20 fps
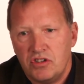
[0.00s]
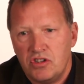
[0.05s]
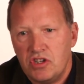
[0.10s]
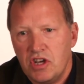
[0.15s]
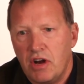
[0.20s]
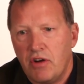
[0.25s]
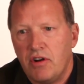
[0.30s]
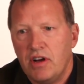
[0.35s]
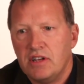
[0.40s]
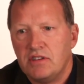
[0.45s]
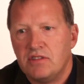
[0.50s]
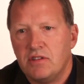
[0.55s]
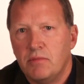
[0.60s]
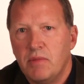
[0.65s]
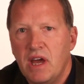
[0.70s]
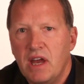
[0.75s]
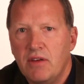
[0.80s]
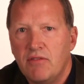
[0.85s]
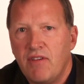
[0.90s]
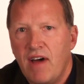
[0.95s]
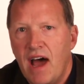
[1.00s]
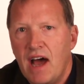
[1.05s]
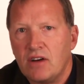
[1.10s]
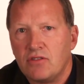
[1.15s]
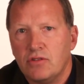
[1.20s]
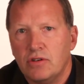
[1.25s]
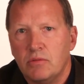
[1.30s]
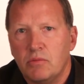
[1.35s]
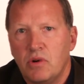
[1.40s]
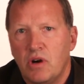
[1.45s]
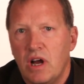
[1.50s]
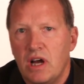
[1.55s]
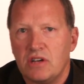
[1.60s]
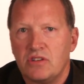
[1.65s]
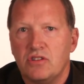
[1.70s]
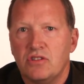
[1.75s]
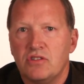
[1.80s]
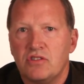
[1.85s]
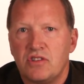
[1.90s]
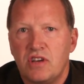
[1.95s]
it generates the manufacturing
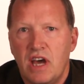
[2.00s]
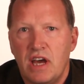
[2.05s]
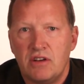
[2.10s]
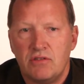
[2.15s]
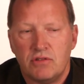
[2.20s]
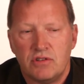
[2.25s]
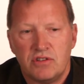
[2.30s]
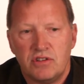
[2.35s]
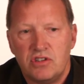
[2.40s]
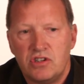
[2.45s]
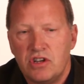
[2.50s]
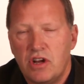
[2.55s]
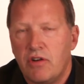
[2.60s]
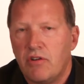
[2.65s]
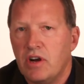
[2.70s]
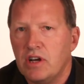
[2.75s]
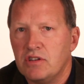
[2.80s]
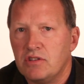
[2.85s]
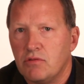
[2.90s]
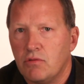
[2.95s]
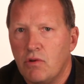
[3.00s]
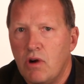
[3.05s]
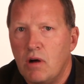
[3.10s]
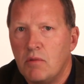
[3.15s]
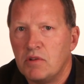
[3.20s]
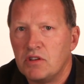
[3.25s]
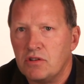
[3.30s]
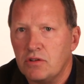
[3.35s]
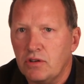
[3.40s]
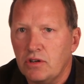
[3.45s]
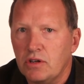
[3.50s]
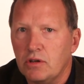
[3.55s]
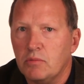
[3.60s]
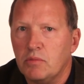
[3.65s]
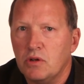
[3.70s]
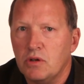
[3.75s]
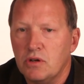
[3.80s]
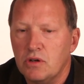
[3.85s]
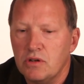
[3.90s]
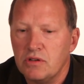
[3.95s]
production schedules, it generates the raw material
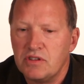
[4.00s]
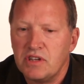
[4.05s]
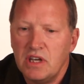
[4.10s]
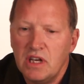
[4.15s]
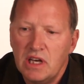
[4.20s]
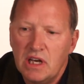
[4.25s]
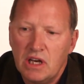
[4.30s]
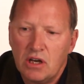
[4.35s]
pulls.